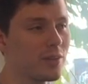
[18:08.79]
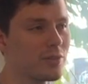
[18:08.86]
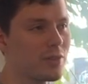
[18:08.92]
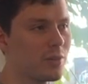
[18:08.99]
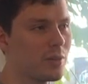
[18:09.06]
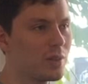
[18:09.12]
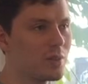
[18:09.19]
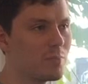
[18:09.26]

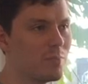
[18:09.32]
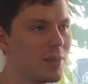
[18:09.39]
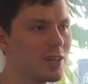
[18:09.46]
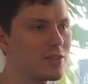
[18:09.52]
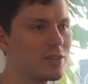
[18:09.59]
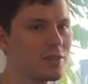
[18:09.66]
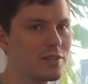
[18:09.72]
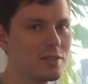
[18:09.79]
So it's
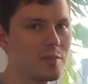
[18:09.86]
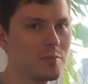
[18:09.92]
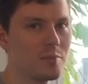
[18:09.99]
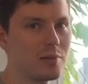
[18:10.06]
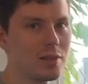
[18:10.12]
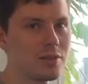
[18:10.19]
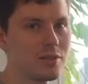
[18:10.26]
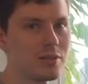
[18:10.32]
mixing
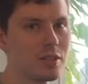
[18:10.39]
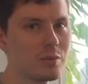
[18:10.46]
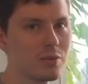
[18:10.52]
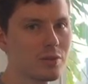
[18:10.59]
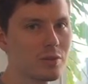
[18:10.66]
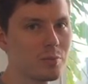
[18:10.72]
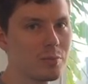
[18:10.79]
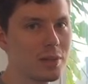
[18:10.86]
simplicity with
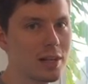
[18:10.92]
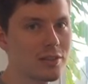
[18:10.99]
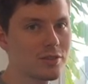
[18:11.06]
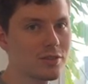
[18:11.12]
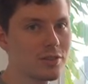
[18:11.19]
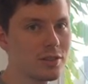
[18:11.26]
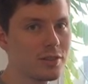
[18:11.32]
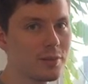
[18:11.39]

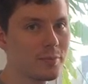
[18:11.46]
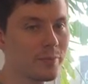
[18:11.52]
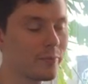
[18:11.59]
complexity.